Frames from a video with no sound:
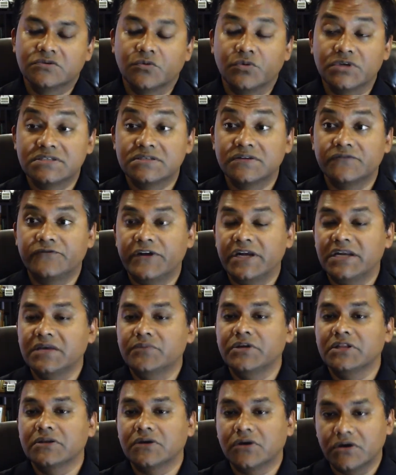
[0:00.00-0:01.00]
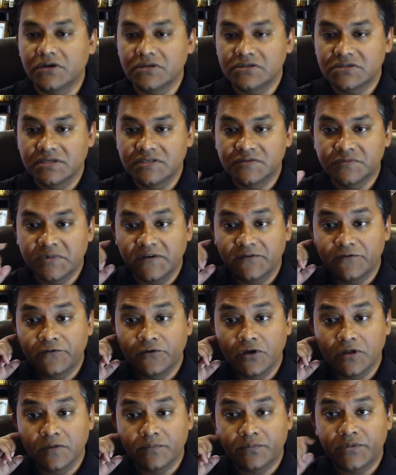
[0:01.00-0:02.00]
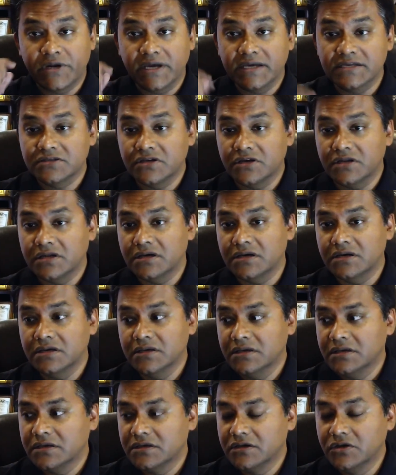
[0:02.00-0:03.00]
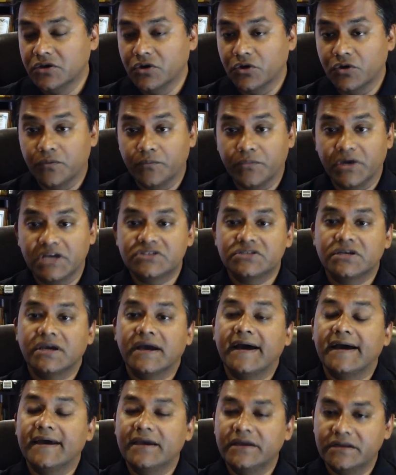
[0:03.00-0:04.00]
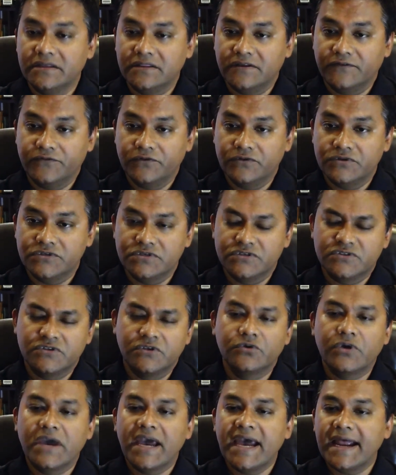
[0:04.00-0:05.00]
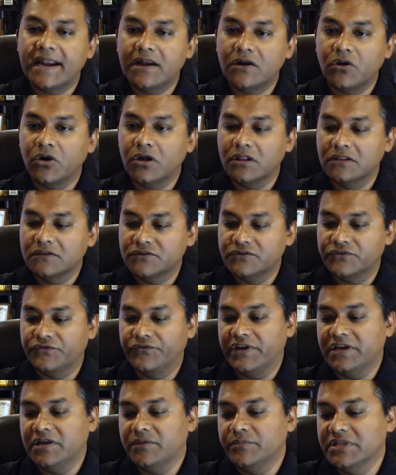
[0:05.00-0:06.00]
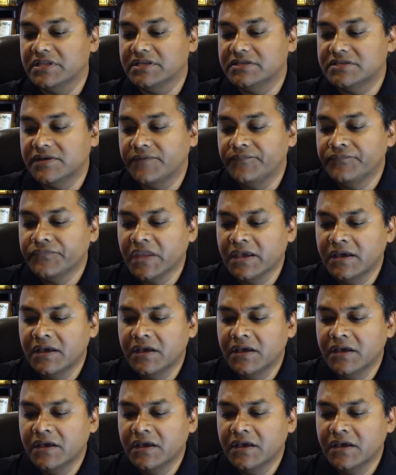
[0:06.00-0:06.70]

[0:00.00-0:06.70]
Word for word: So what's the variable cost? Is my fuel price gonna go much higher in the future? So you add all those variability.